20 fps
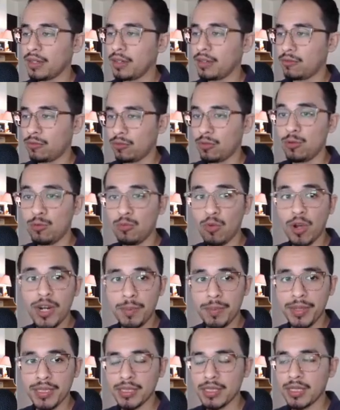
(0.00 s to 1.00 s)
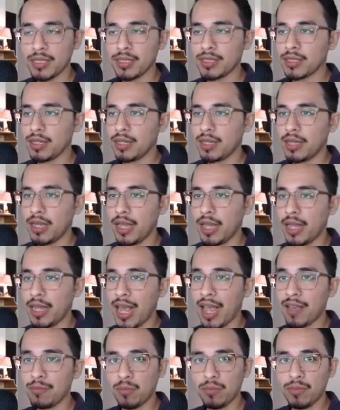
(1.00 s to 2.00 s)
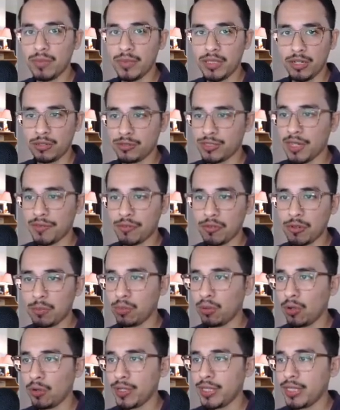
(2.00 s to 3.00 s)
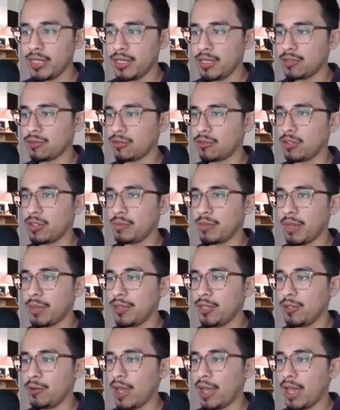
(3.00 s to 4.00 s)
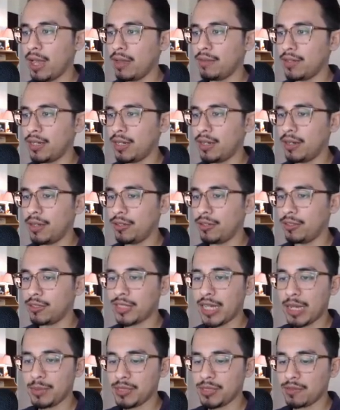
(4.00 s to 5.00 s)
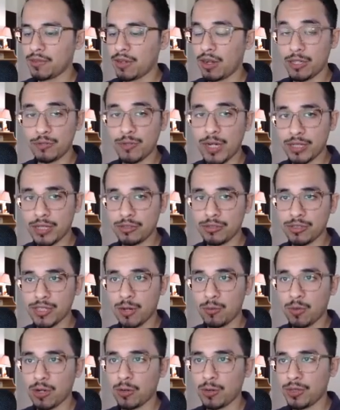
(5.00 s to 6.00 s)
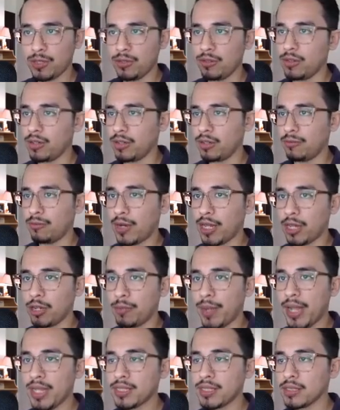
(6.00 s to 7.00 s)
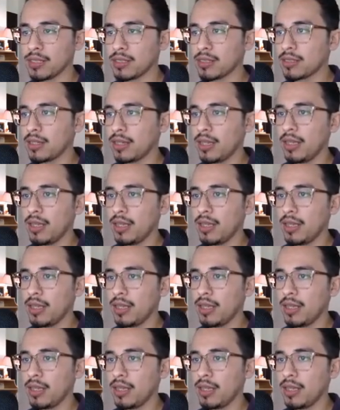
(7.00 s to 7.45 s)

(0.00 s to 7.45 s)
who run a business and have, you know, several employees, or maybe you have uh, other types of contractors that work with you on a regular basis.